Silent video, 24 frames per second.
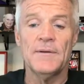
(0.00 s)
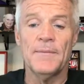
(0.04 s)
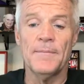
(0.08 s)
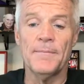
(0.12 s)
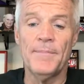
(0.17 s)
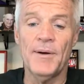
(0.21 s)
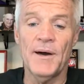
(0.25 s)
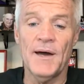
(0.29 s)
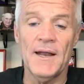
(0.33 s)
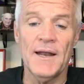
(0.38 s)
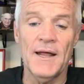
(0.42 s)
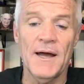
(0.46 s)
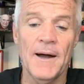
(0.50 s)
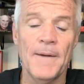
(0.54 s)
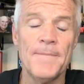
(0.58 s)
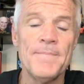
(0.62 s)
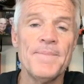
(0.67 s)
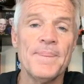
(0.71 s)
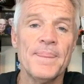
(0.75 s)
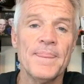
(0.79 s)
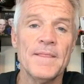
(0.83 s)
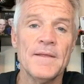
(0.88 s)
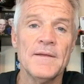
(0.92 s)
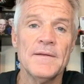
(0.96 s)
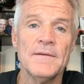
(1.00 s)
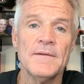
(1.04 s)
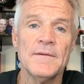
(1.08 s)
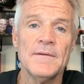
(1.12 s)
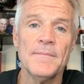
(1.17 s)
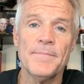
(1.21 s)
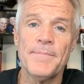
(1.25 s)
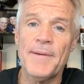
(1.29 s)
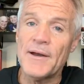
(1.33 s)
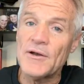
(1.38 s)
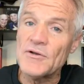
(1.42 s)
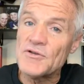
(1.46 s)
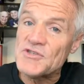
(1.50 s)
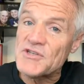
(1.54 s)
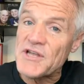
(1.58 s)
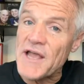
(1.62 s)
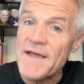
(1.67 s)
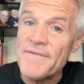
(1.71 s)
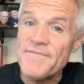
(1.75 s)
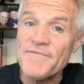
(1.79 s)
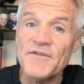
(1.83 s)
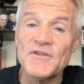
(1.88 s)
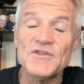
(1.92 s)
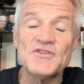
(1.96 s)
But better
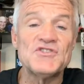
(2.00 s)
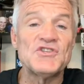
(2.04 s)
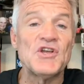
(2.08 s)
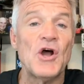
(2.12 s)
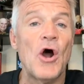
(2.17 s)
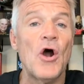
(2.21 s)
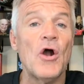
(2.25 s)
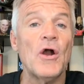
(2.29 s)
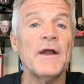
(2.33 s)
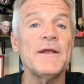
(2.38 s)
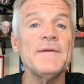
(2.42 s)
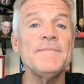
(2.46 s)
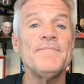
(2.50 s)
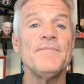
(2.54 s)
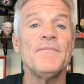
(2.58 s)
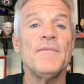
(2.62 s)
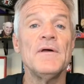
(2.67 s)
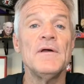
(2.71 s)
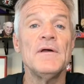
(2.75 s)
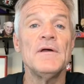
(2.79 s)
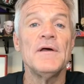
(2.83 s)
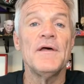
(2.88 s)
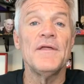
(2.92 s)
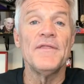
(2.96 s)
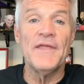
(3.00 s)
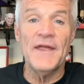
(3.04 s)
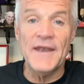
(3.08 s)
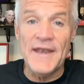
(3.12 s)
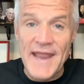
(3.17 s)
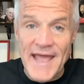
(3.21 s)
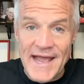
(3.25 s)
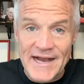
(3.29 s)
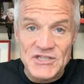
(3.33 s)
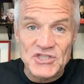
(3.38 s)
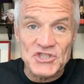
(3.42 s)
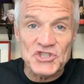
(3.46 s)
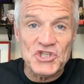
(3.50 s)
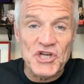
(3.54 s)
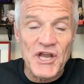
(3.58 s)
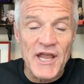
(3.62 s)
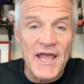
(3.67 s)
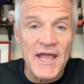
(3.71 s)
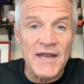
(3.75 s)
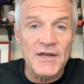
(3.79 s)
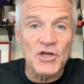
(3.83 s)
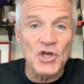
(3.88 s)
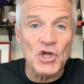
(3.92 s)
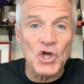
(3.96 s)
safe than sorry. The
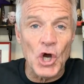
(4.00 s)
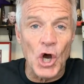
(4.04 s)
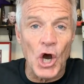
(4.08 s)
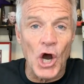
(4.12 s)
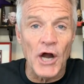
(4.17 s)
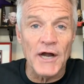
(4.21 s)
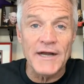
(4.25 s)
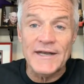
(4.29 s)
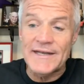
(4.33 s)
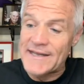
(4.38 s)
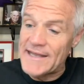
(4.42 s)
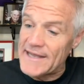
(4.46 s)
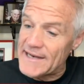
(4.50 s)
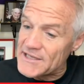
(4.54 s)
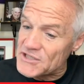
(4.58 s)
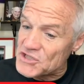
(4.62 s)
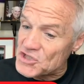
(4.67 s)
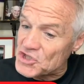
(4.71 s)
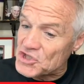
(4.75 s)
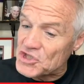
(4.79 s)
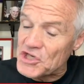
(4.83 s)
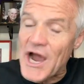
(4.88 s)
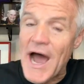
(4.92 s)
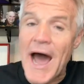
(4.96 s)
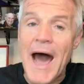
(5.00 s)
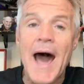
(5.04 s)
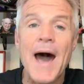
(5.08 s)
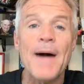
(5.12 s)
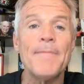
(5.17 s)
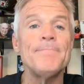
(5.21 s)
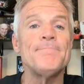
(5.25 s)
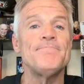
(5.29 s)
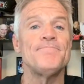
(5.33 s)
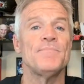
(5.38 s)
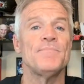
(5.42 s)
next-gen car did its job,